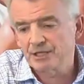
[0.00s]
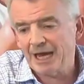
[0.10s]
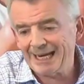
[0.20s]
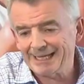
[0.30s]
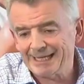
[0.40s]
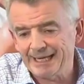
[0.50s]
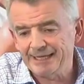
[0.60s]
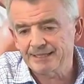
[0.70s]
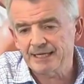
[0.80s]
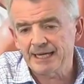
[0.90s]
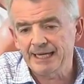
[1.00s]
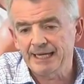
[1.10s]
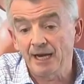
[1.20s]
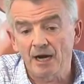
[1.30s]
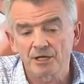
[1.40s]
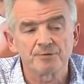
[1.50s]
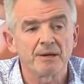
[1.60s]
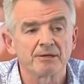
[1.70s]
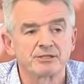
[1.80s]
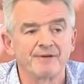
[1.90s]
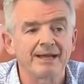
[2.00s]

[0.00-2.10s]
to allocate a large amount of